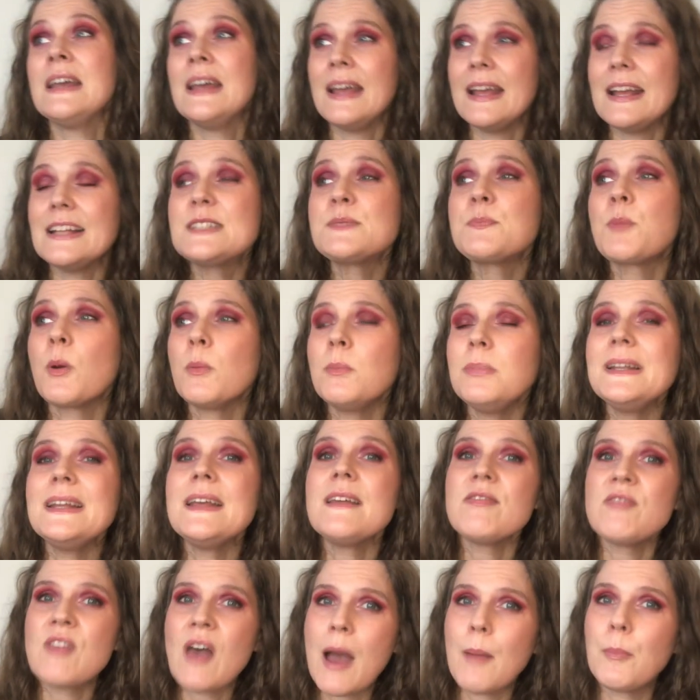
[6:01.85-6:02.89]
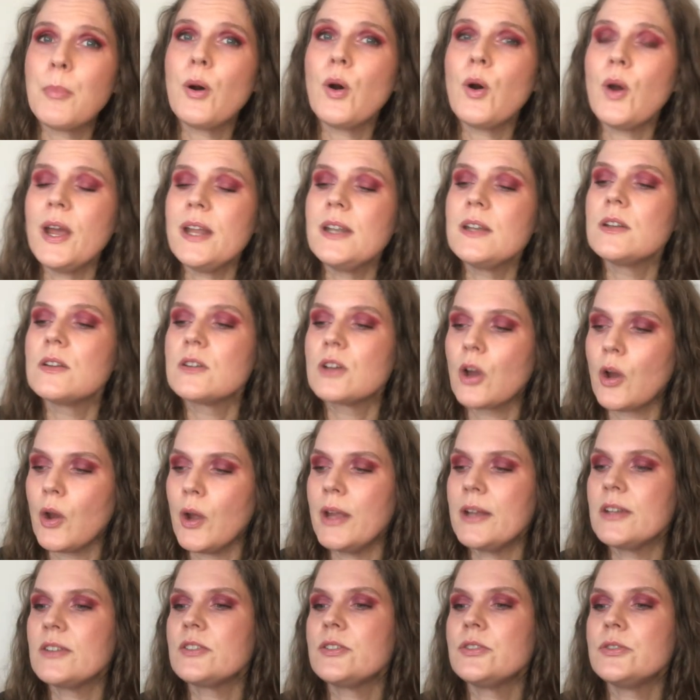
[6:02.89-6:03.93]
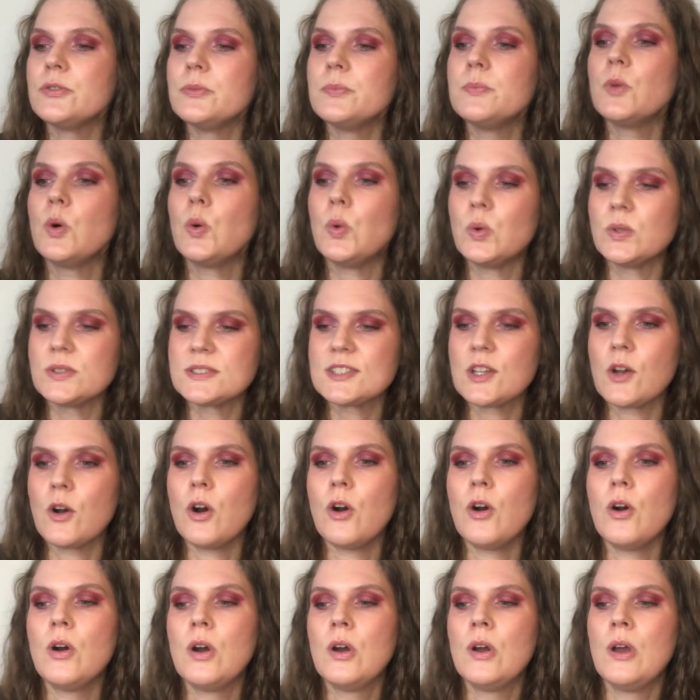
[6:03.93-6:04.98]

It's probably at that point going to also